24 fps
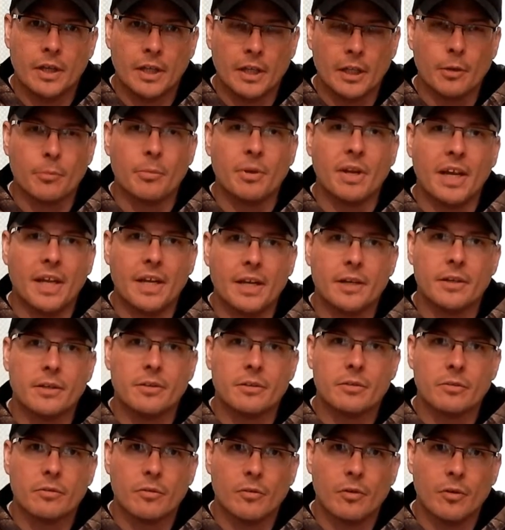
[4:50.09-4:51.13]
eliminated,
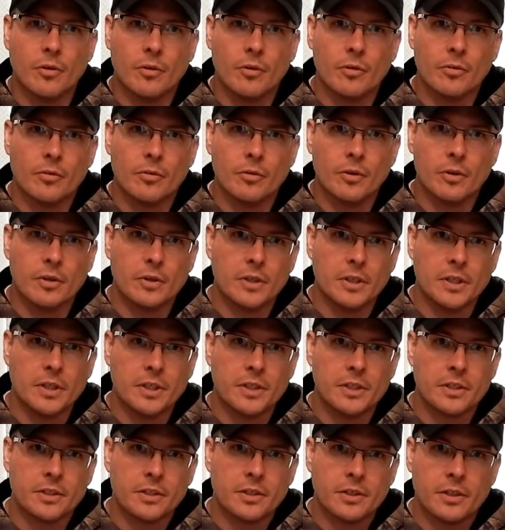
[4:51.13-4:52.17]
or at
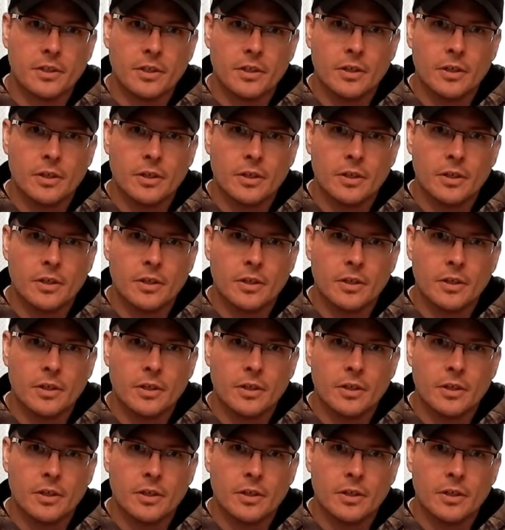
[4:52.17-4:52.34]
least